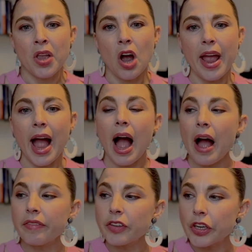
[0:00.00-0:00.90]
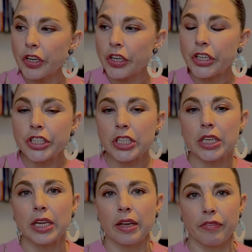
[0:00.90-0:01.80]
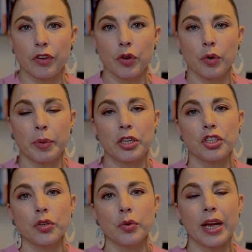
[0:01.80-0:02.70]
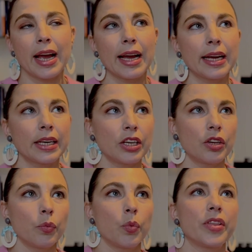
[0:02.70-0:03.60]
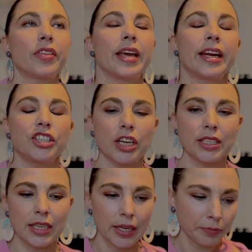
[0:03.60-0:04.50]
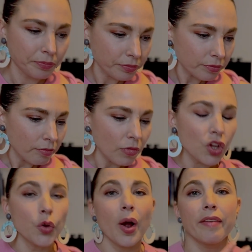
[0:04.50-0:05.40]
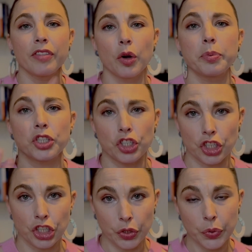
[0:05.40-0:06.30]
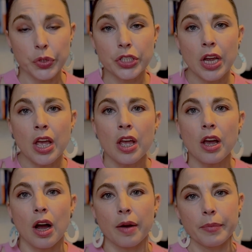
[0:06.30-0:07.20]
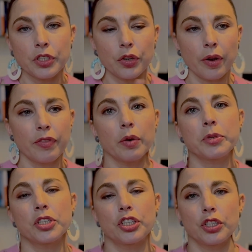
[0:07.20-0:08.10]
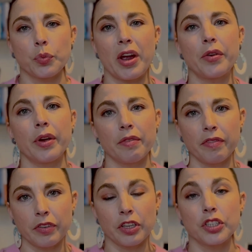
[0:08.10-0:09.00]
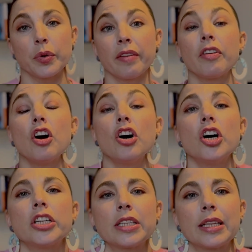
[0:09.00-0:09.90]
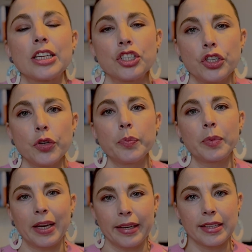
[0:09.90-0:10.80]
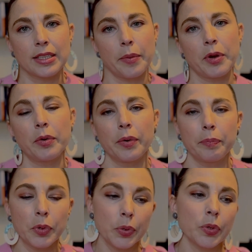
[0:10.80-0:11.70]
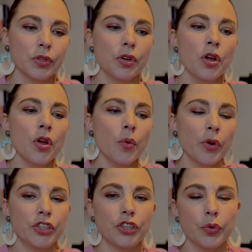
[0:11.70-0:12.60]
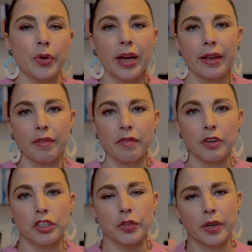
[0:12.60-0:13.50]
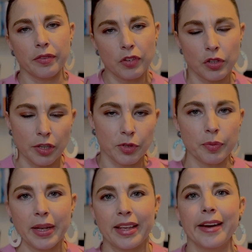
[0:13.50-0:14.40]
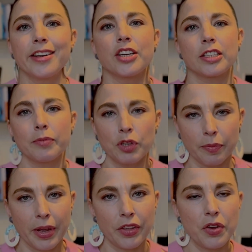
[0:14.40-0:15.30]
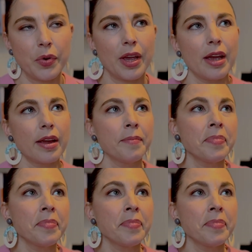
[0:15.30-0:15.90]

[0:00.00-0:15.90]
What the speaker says: I have heard that because you can, with the NHS now, you have the option to choose. So you have the option to choose where you get referred to, and I've heard that there's new clinics coming on board which you can get referred to. And of course, I'm talking about the NHS, I'm talking about the UK.